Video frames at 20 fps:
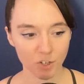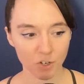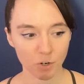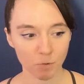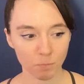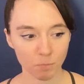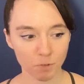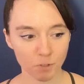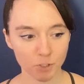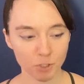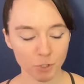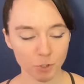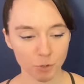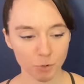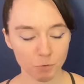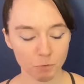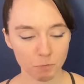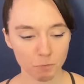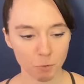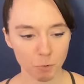
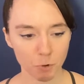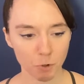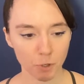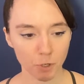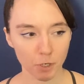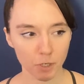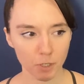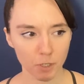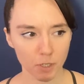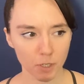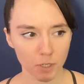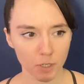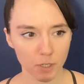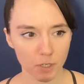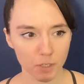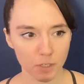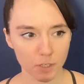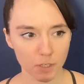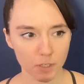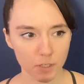commercial for
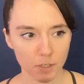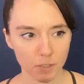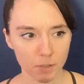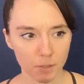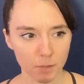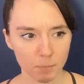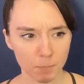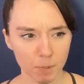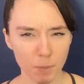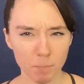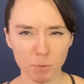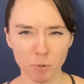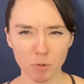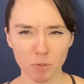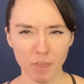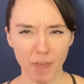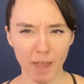people